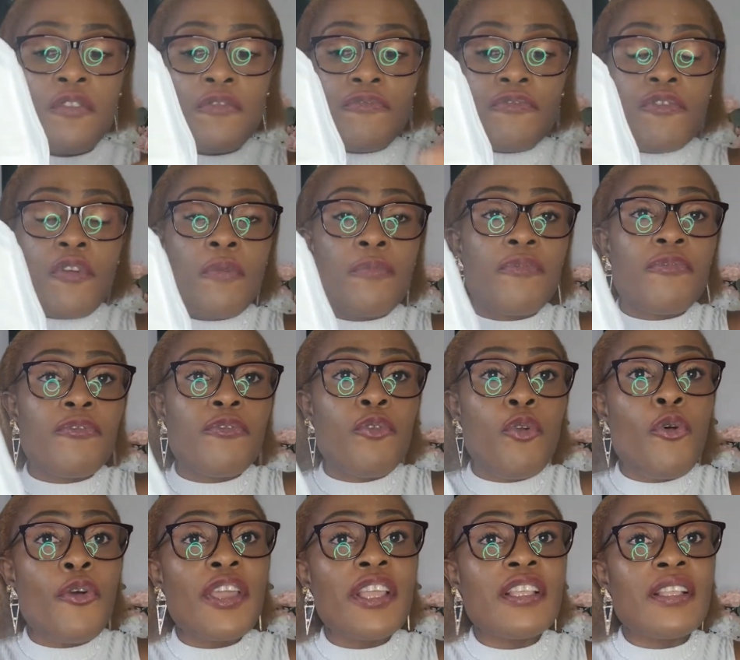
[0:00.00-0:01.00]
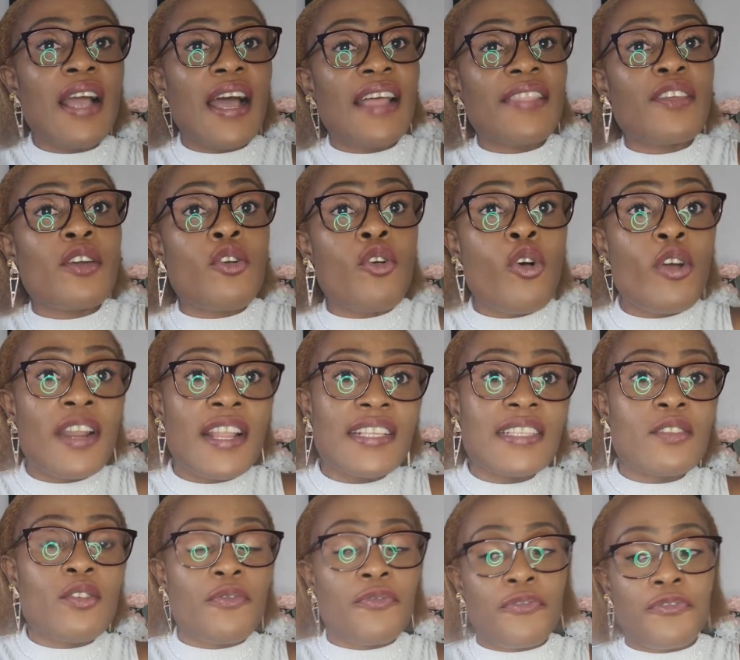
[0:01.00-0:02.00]
from flowing at the
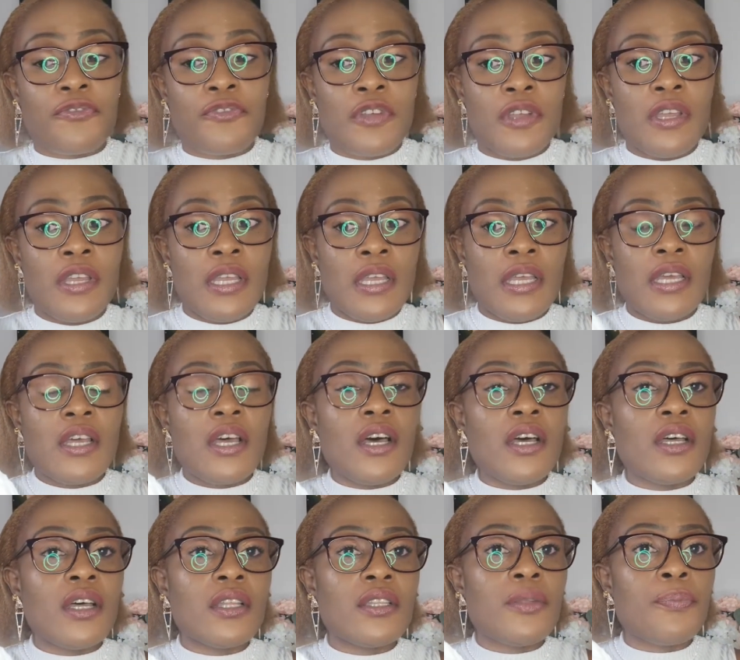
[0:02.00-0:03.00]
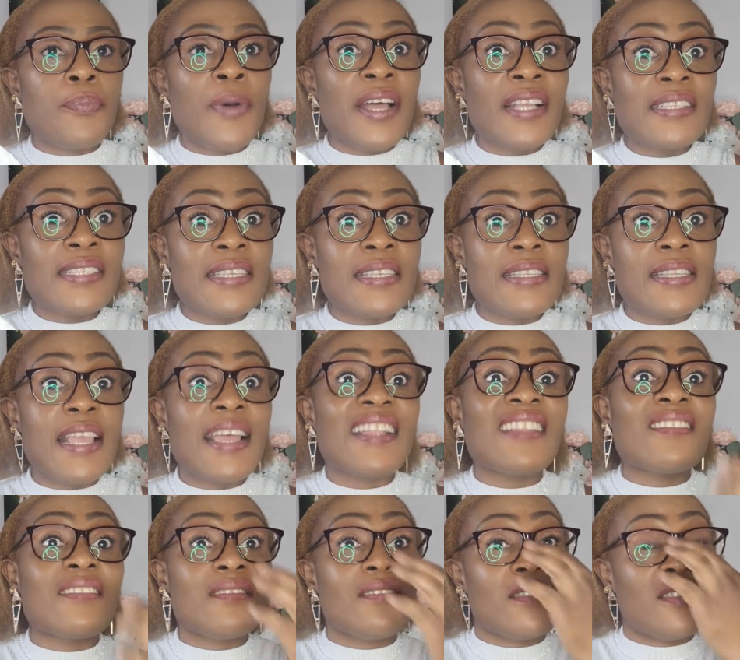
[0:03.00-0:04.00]
corners of the panties
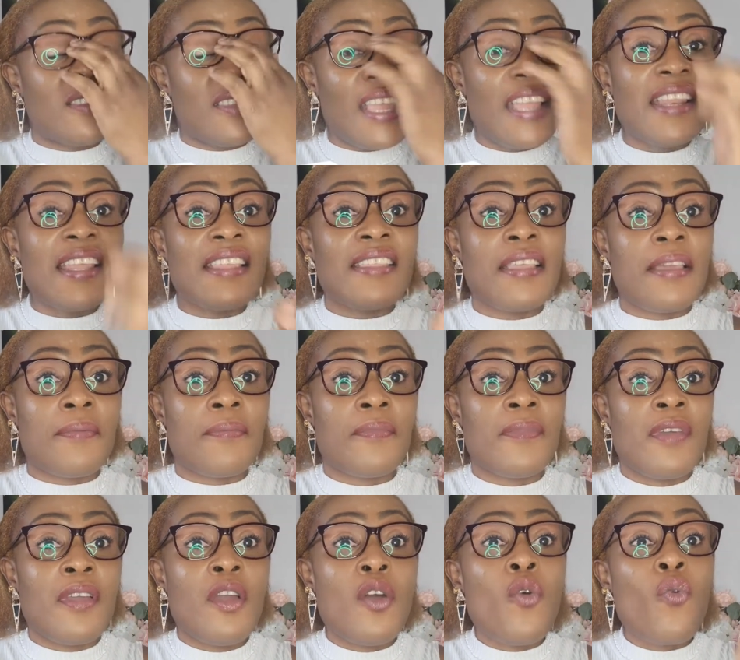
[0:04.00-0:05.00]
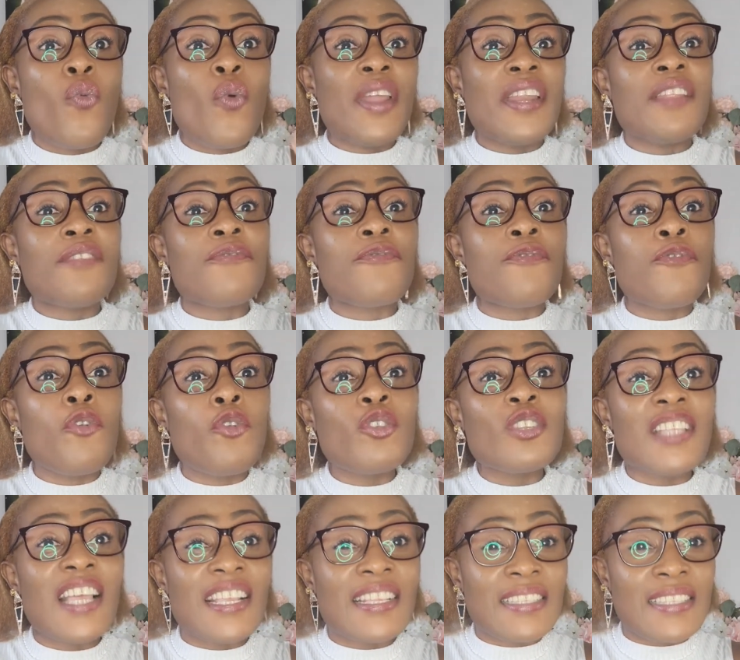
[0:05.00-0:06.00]
and staining them. When it
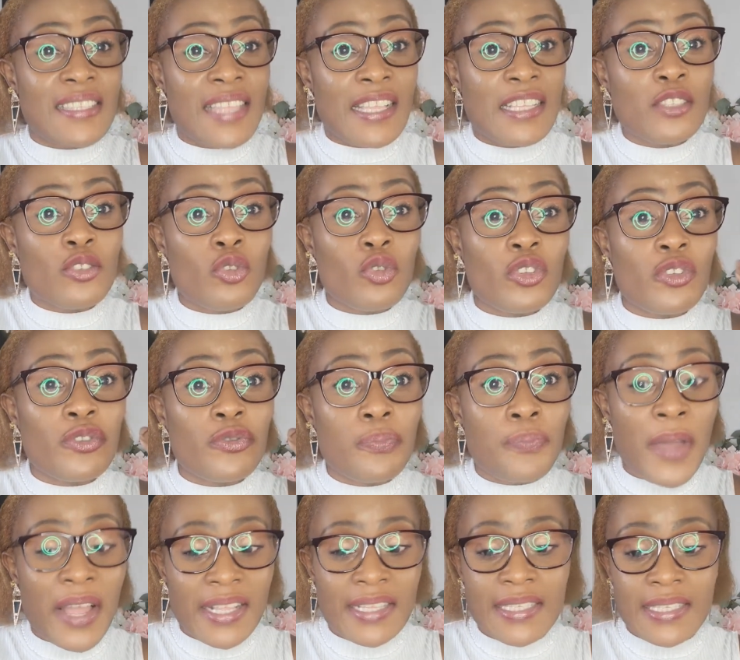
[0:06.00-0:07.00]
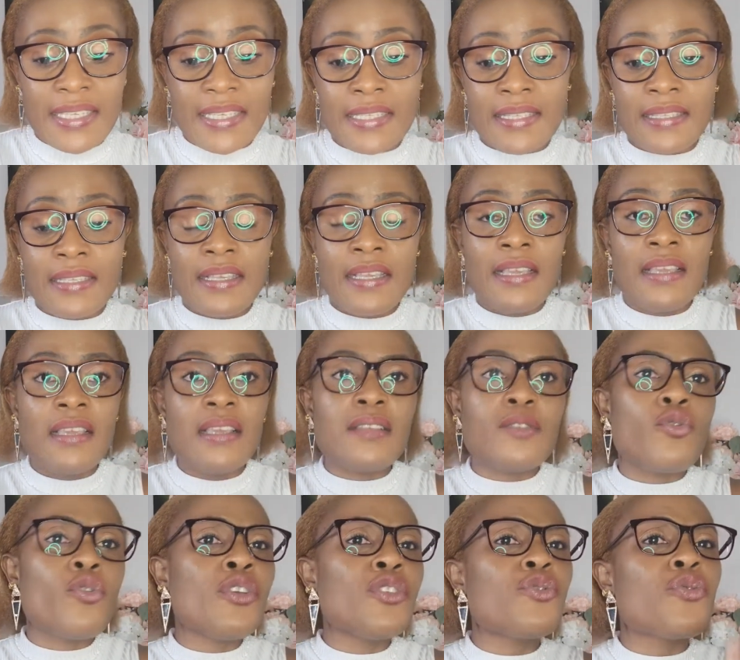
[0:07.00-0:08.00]
flows and stains those panties, it's
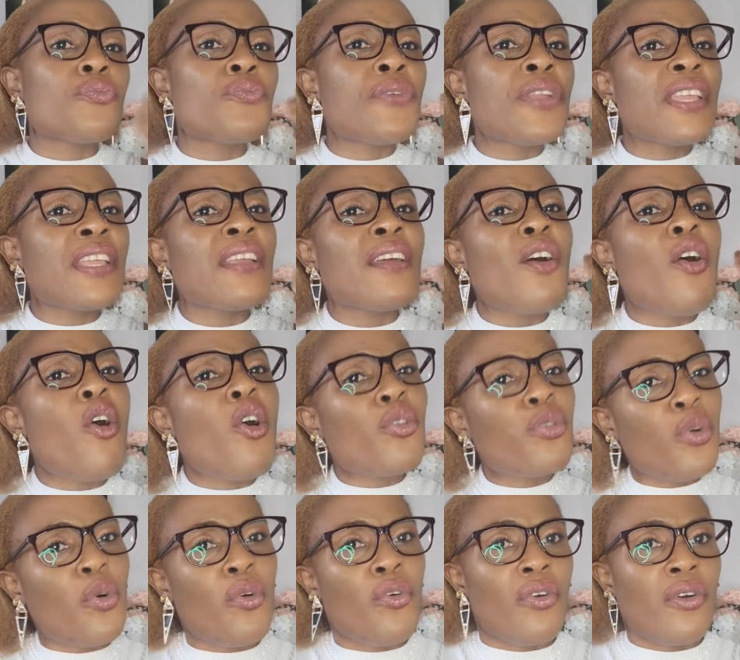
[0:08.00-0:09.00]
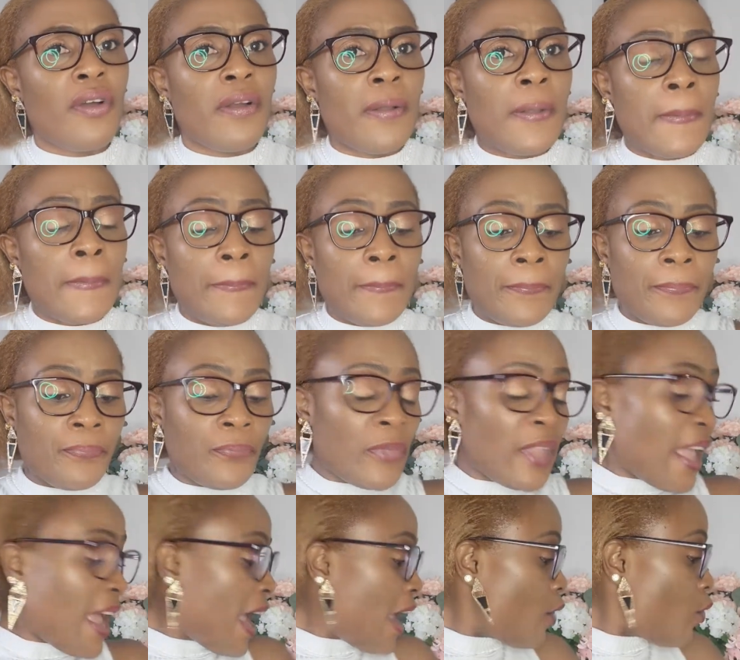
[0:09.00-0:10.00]
going to bring odor.
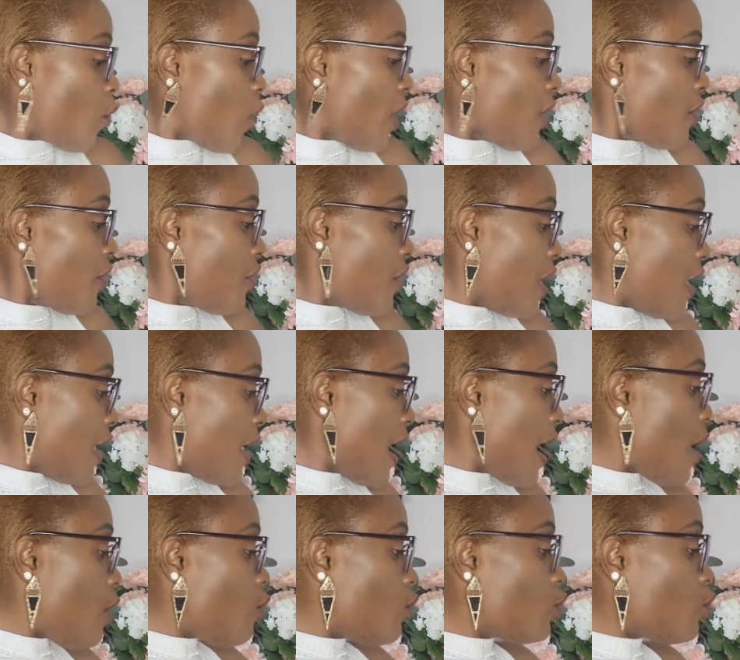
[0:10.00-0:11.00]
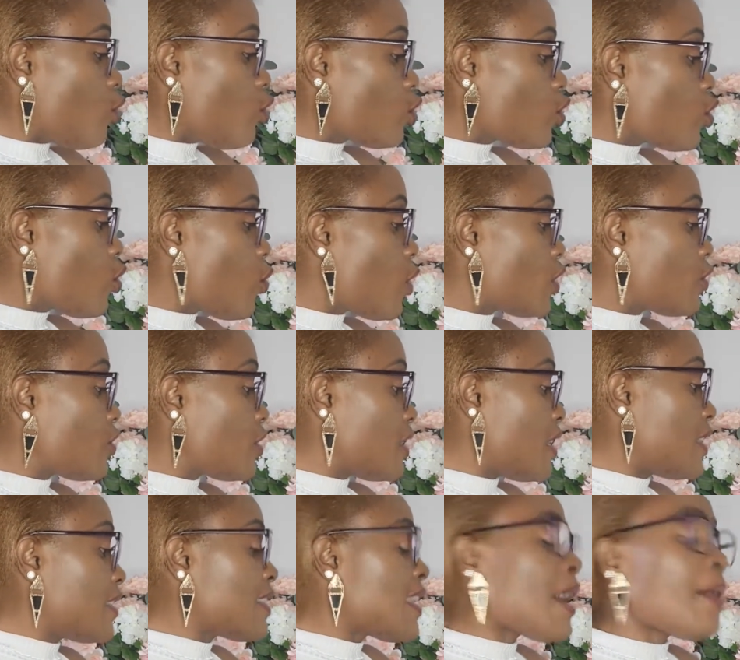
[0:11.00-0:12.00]
And one thing I will also want to
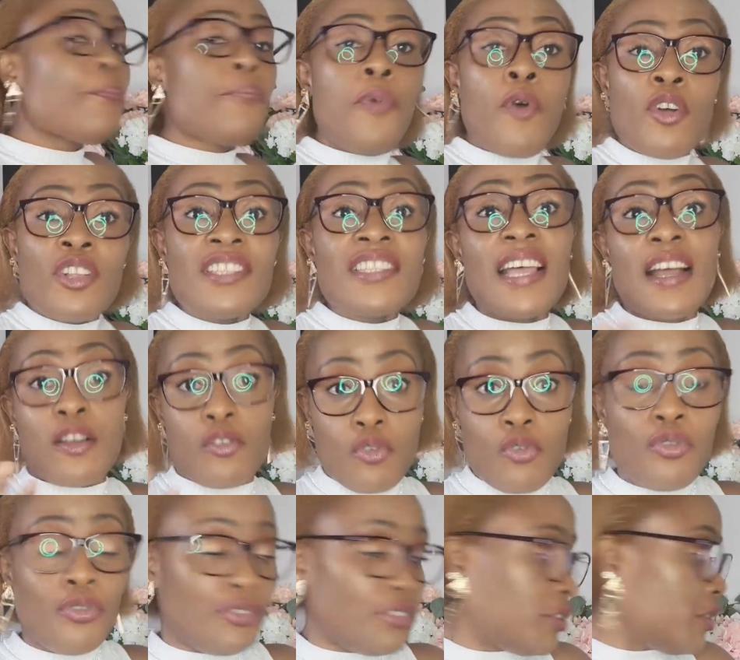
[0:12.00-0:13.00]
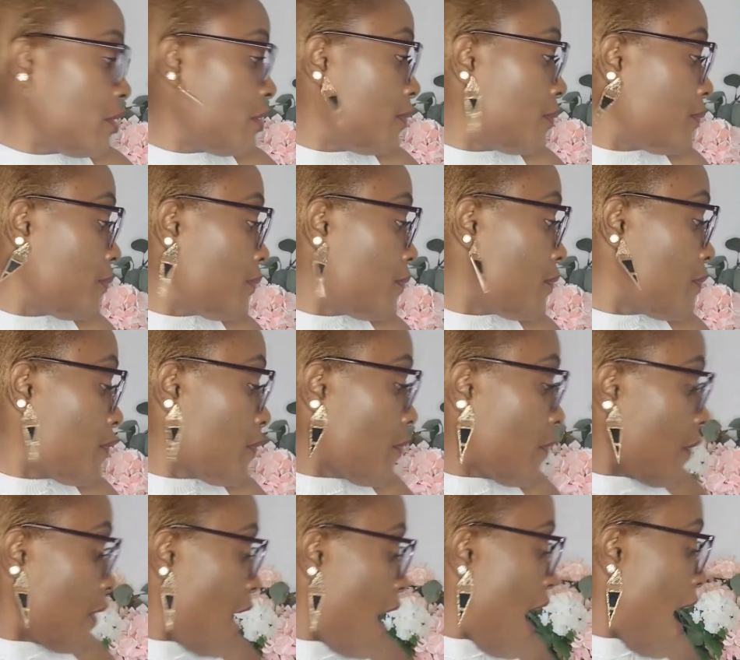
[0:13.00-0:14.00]
say, tampons are good.
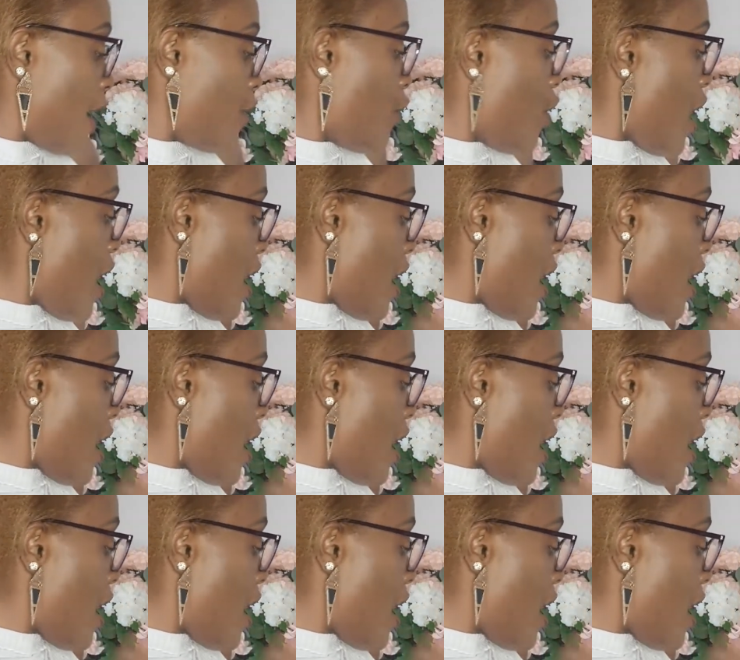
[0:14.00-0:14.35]
I don't